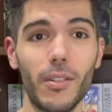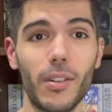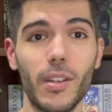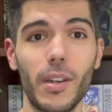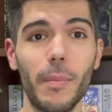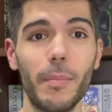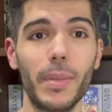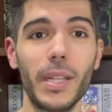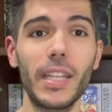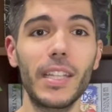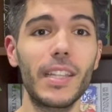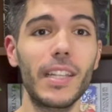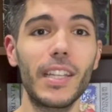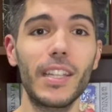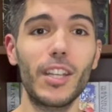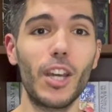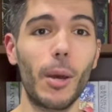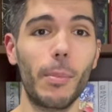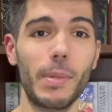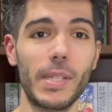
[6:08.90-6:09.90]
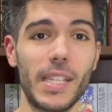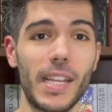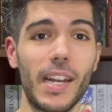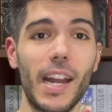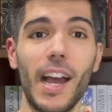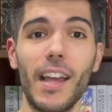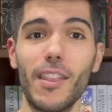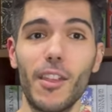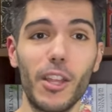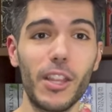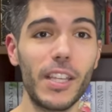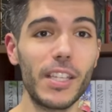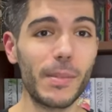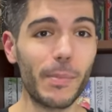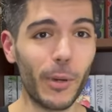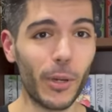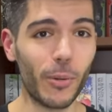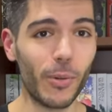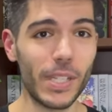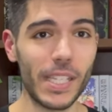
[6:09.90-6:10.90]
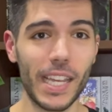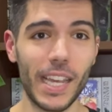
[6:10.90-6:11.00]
Completely the opposite. I thought this book was